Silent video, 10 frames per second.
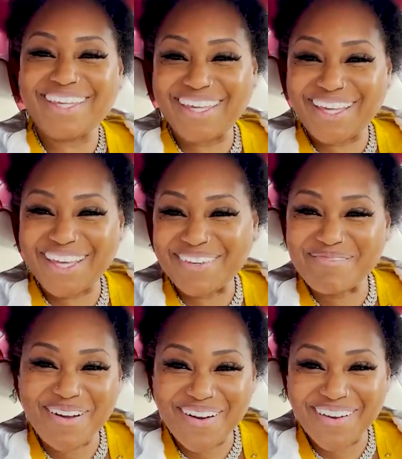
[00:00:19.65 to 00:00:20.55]
Good
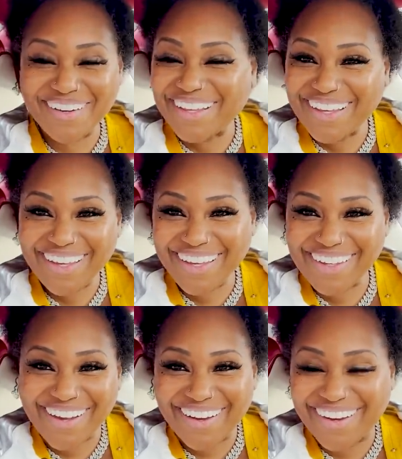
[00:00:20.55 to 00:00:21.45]

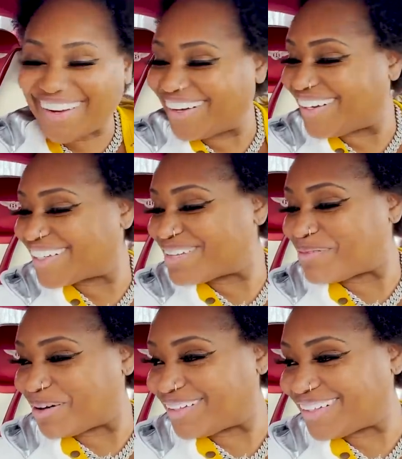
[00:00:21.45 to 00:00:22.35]
morning, y'all. Good
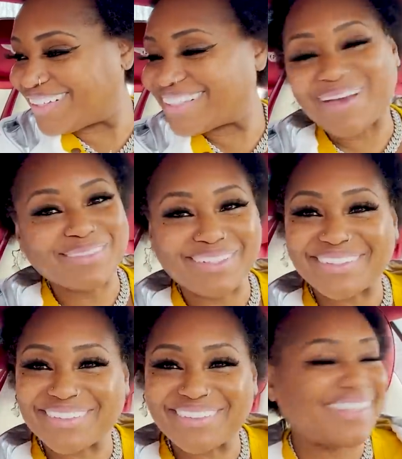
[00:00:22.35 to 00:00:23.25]
morning, good
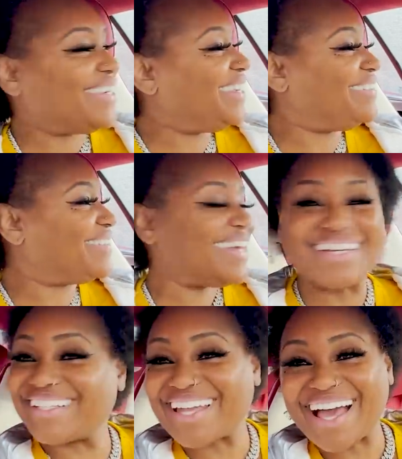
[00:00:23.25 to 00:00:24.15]
afternoon, good evening,
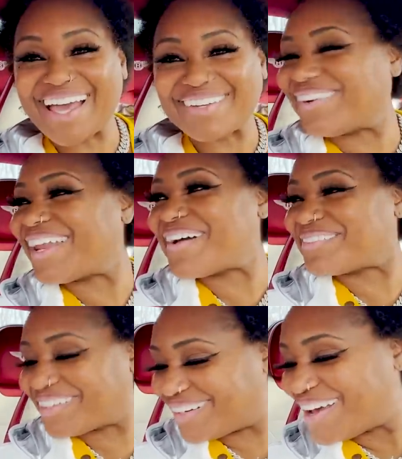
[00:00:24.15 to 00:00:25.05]
good night,
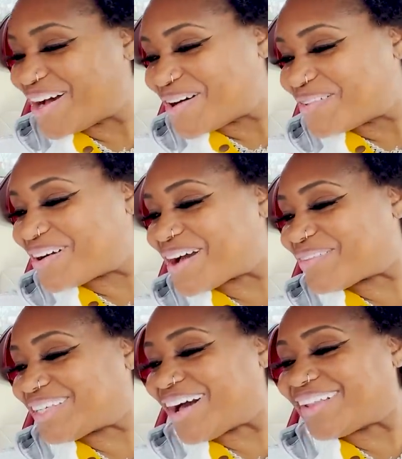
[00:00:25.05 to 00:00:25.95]
whatever.
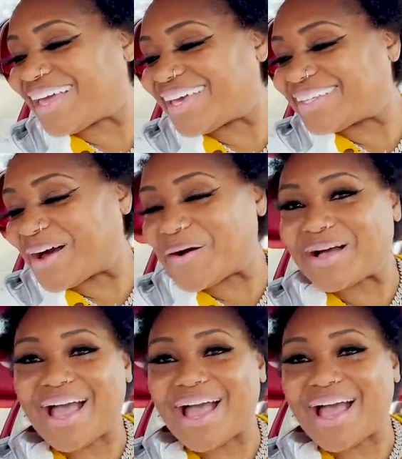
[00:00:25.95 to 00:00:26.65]
Wherever y'all at, y'all.